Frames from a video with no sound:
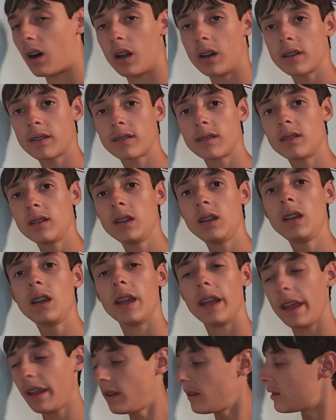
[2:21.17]
honestly,
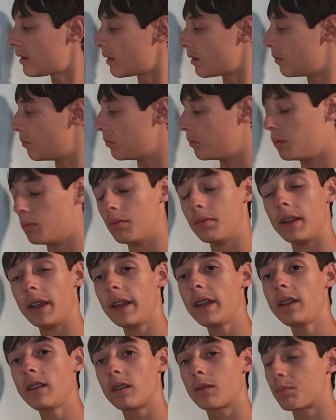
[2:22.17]

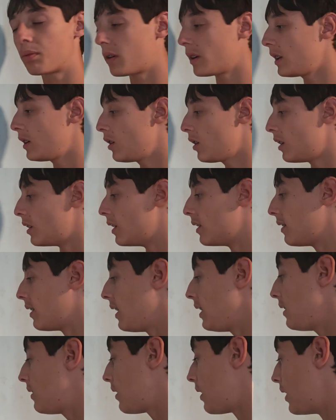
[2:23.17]
it's pretty good. It
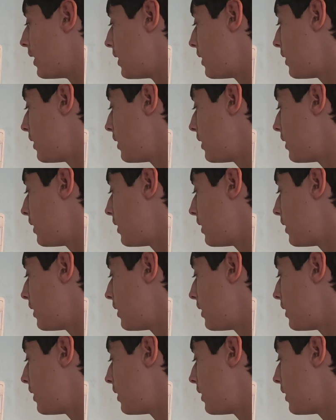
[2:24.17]
takes,